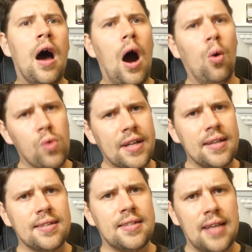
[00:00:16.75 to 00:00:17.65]
A
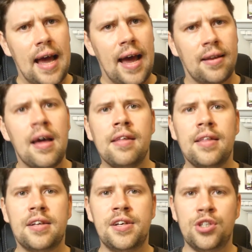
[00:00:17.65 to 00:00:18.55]
witness said
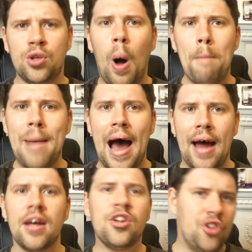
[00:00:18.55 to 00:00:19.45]
that he saw a
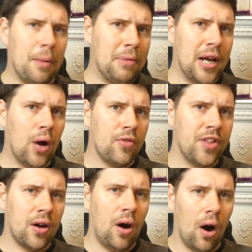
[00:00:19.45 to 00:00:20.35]
man jumping out of
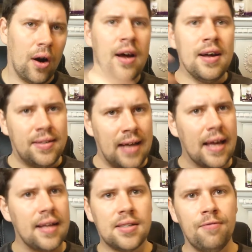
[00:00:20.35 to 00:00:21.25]
the car,
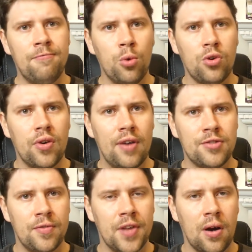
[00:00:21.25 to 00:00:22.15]
taking some
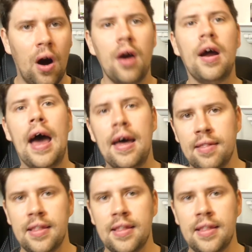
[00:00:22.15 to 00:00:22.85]
photographs of the car and